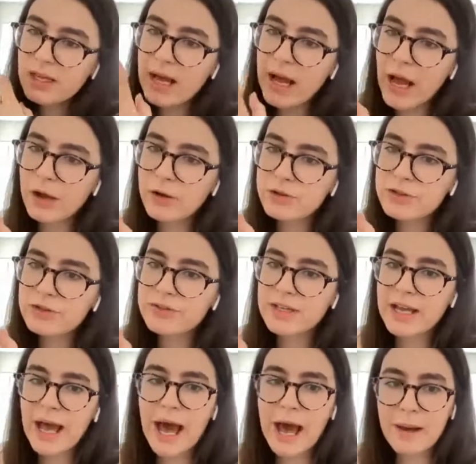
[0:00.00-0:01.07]
how do you
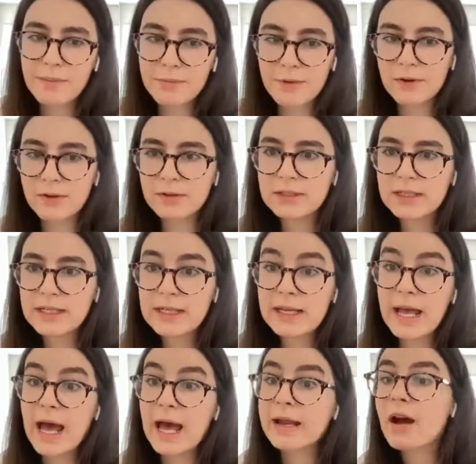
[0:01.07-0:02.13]
think handball
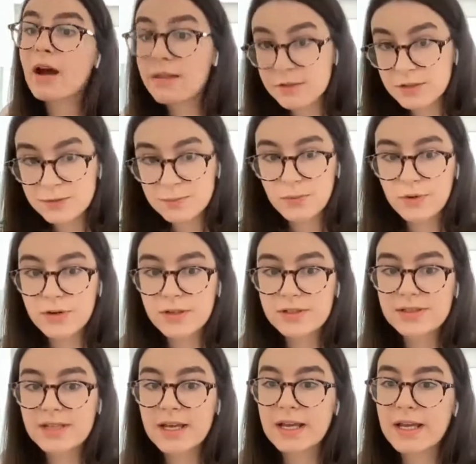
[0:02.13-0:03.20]
and other
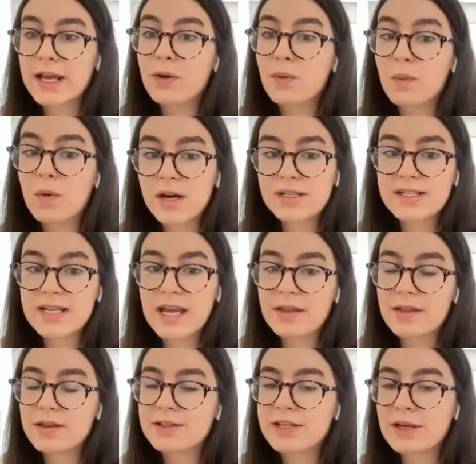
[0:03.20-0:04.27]
sports can kind of work
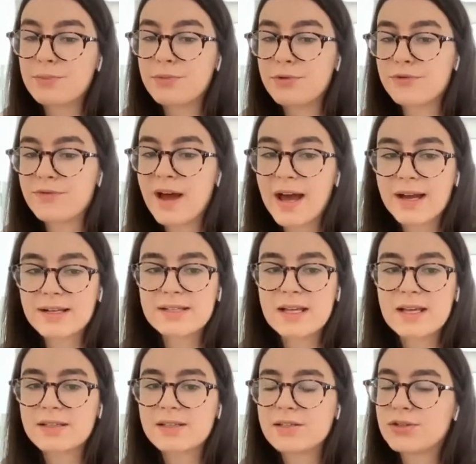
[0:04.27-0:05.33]
together to improve
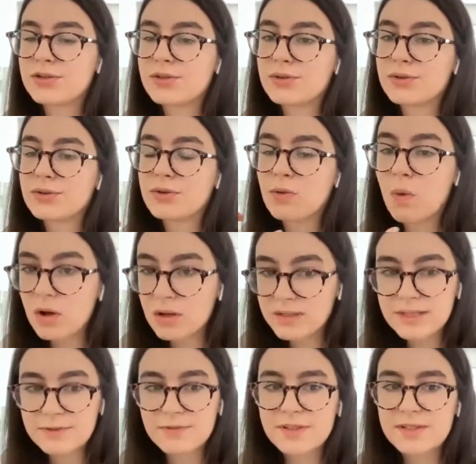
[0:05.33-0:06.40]
access to
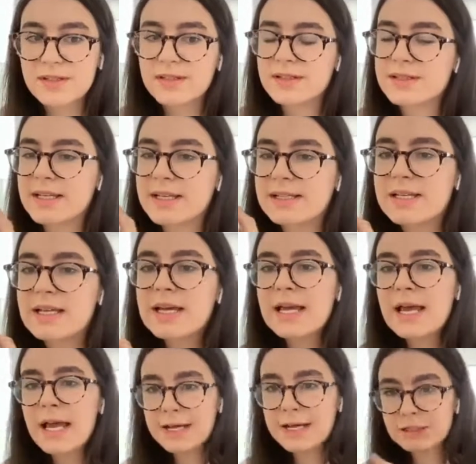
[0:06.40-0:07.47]
quality facilities,
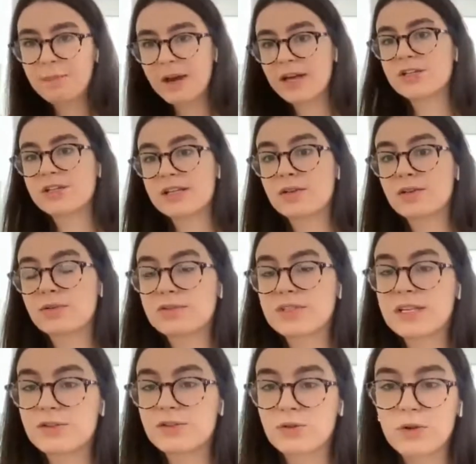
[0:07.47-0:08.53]
especially those
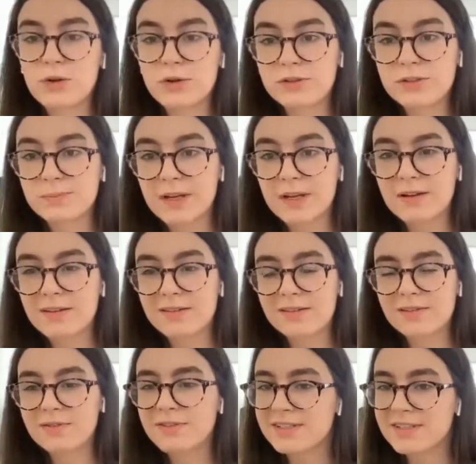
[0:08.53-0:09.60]
indoors, because
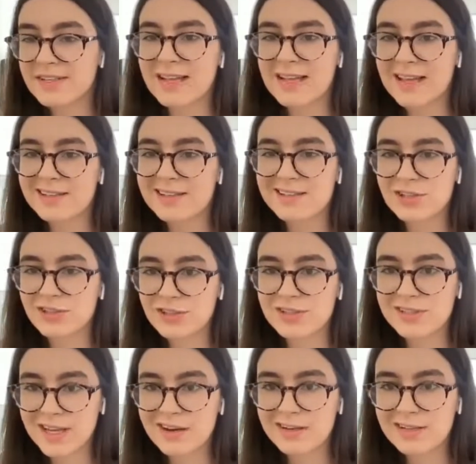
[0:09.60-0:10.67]
obviously it's such a
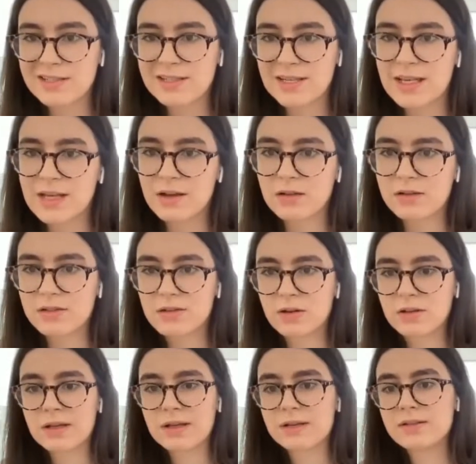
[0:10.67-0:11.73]
scarcity here in
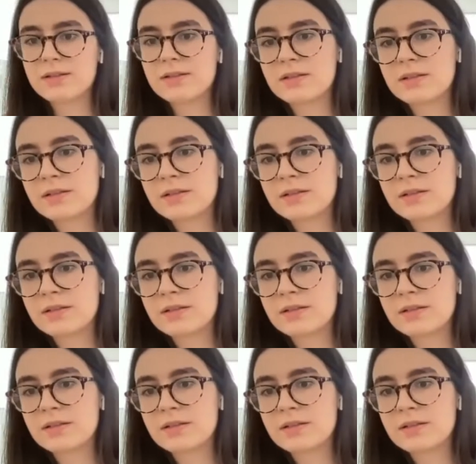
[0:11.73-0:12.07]
Scotland?